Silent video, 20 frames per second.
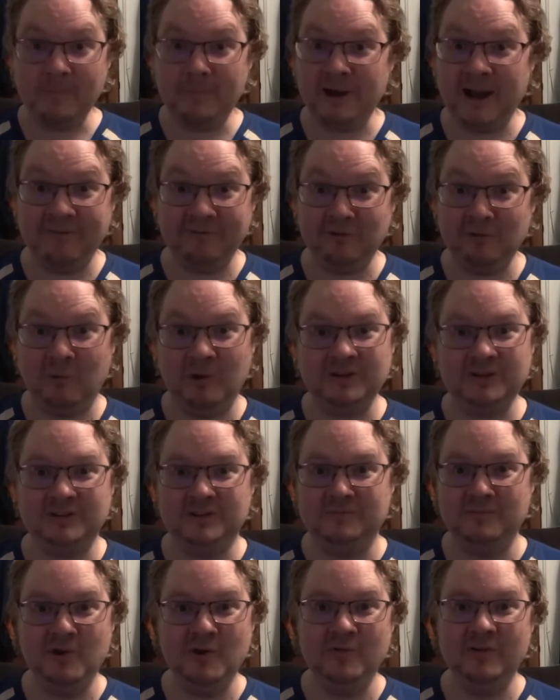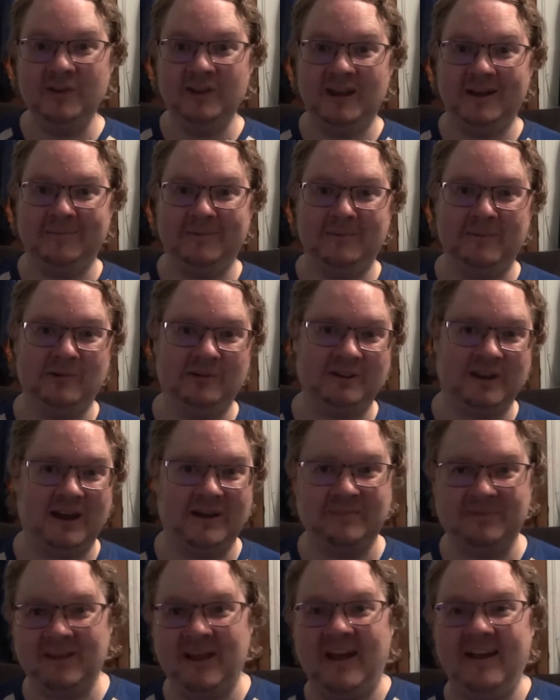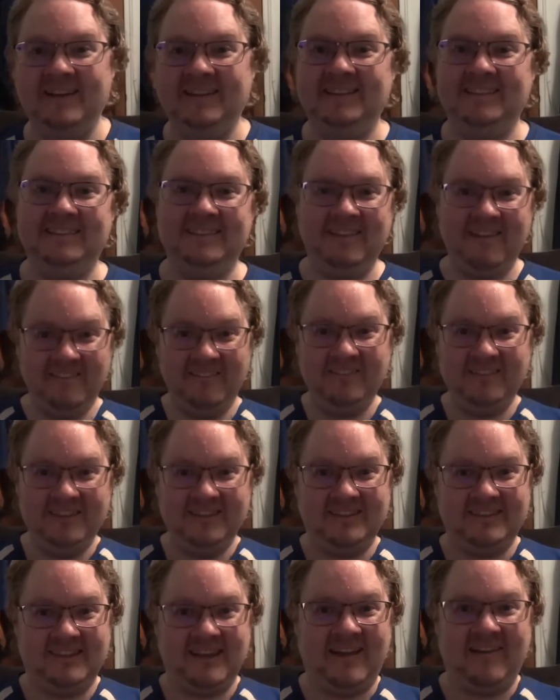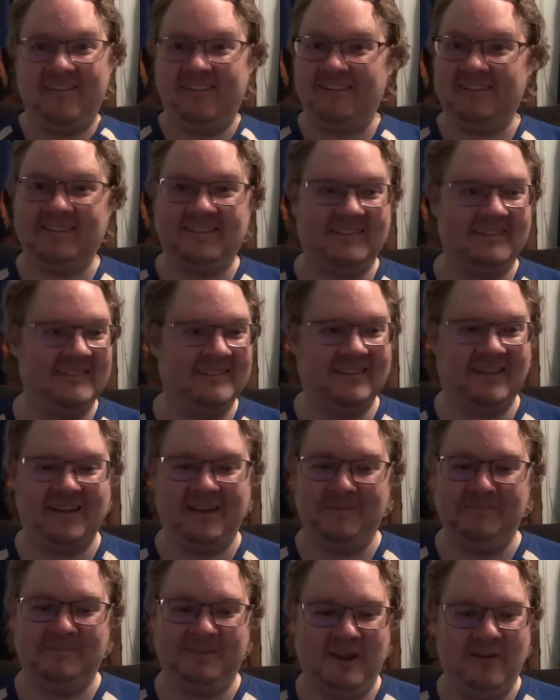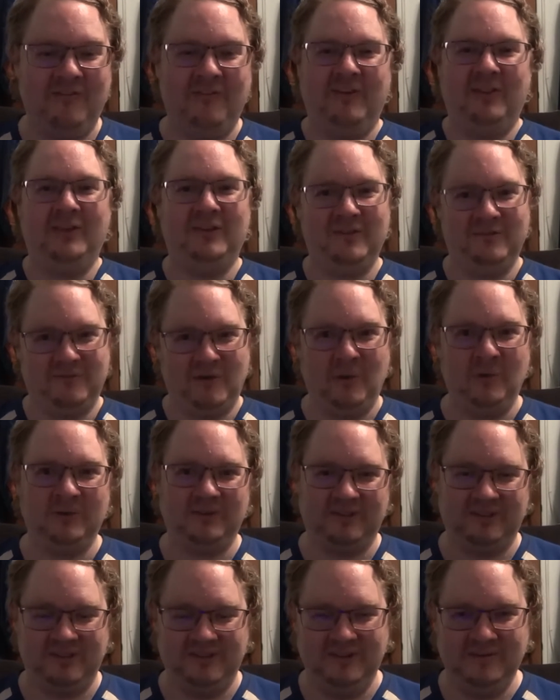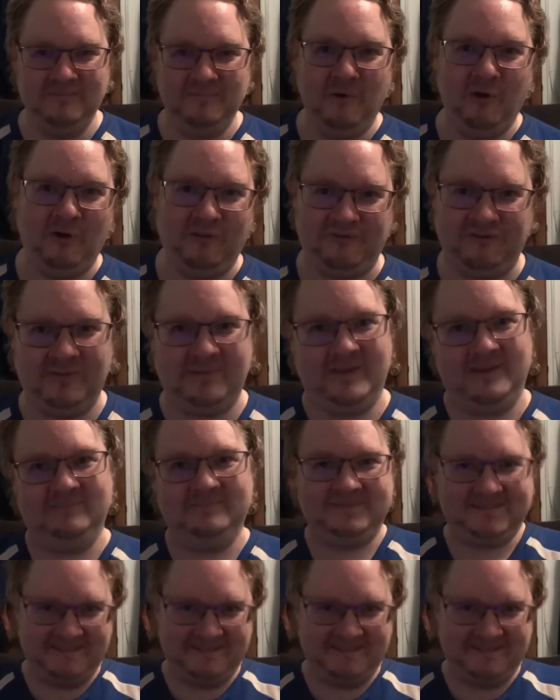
But after watching the movie a couple more times, I love these characters, and I'm definitely looking forward to seeing more from them.